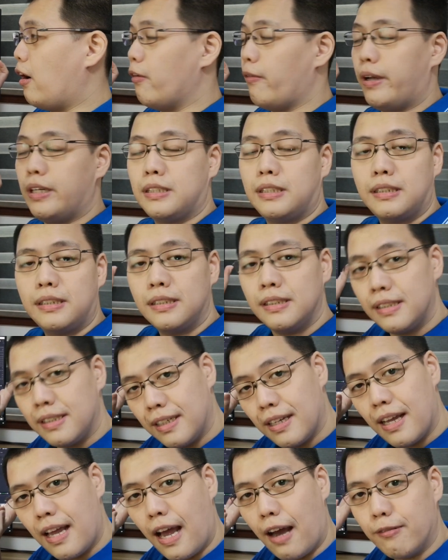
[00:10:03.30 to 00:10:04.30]
always
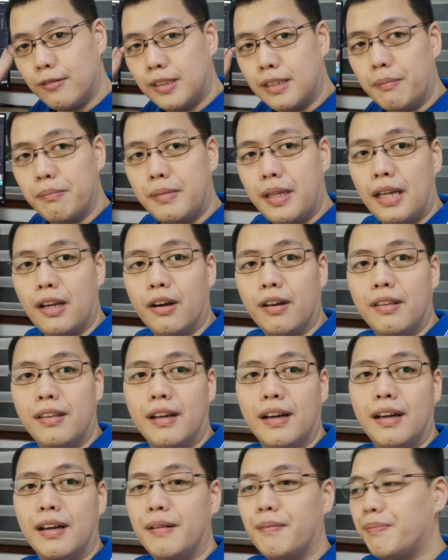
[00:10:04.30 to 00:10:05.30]
have something on
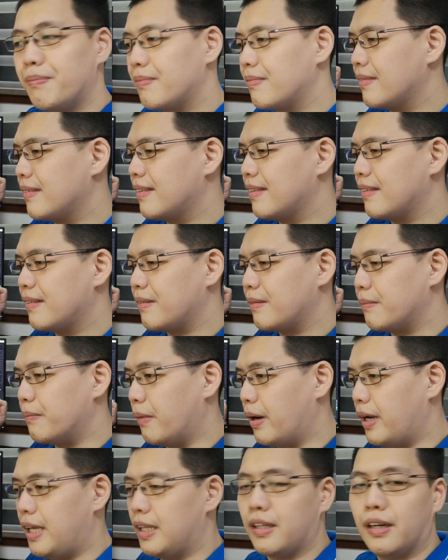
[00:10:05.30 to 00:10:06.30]
the
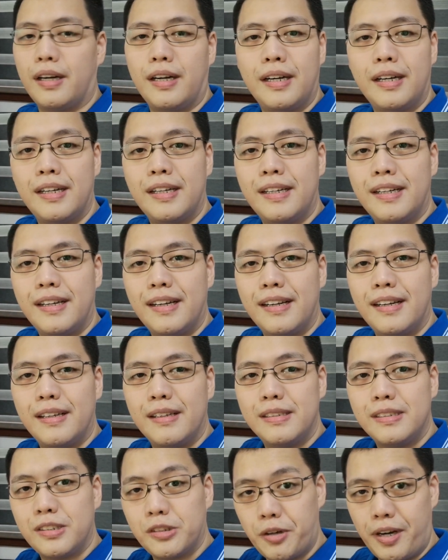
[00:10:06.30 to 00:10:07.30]
monitor
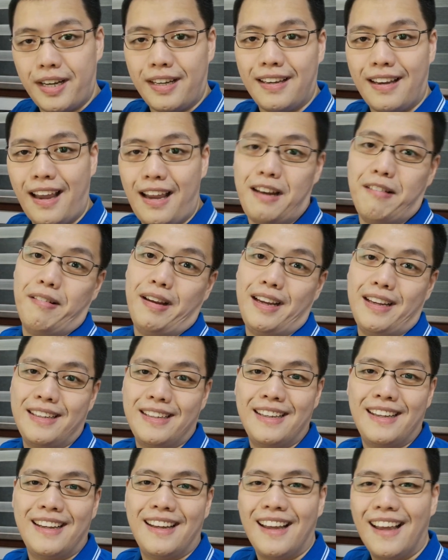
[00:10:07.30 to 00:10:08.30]
screen anyway.
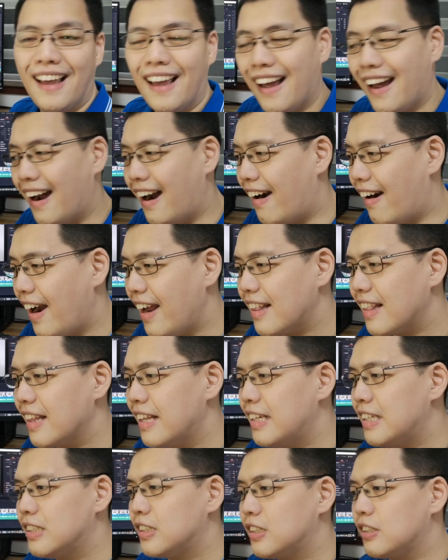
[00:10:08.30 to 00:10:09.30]
All right,
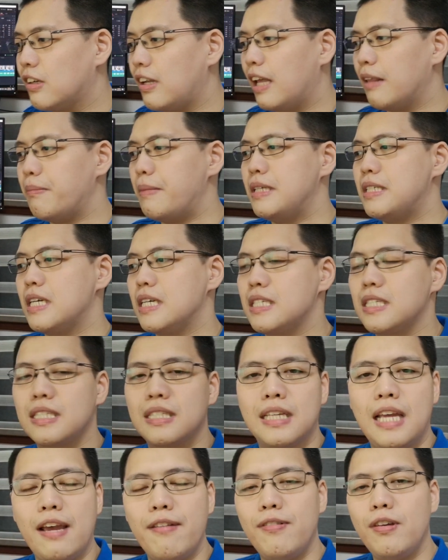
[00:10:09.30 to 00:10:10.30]
so let me
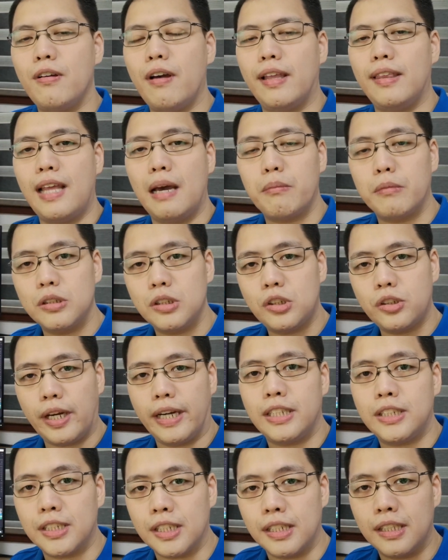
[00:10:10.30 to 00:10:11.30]
just give you a
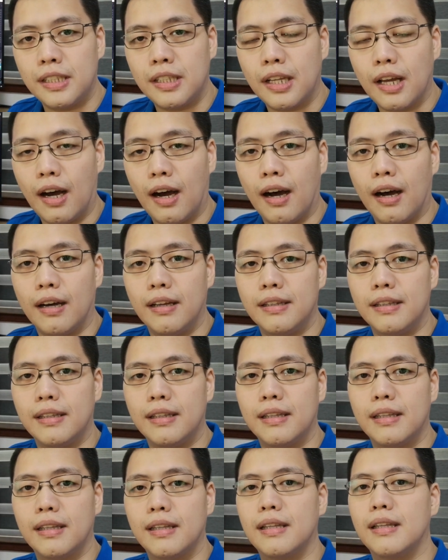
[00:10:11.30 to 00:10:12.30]
demonstration
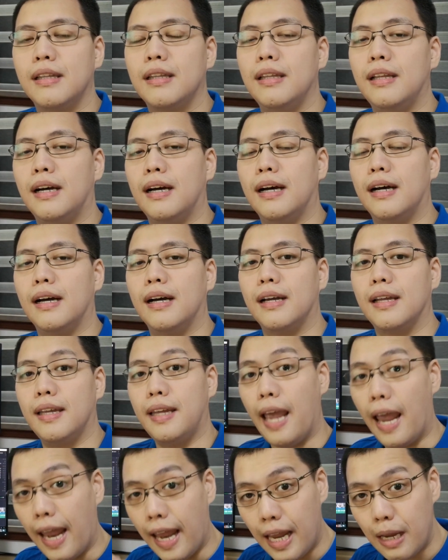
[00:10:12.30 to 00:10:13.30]
on the
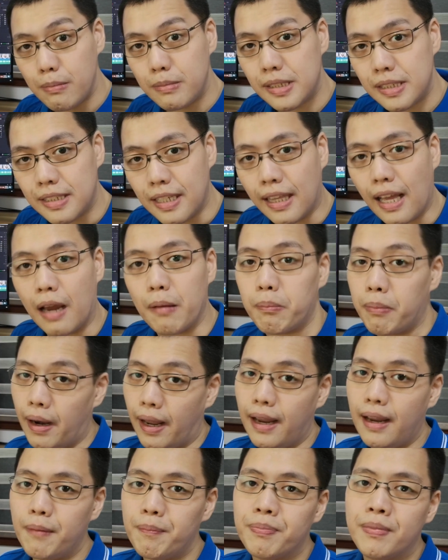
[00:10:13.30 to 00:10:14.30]
games that I
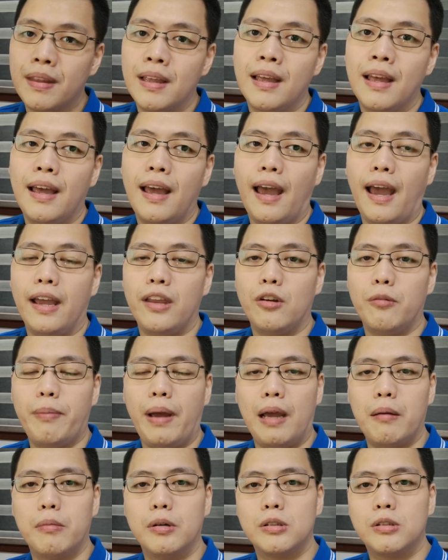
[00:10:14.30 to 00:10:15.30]
play, and you'll
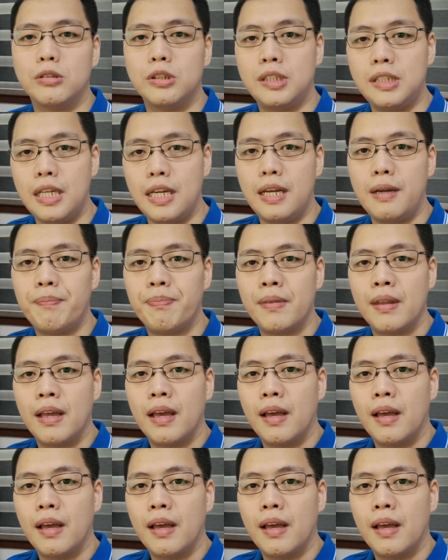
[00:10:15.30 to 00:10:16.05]
be able to see